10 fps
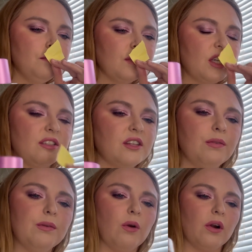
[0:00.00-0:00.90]
Because the
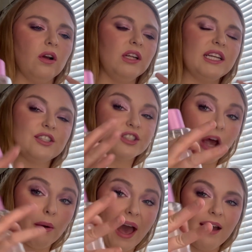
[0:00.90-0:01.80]
floral is
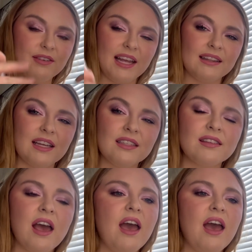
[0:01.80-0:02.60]
so heavy in this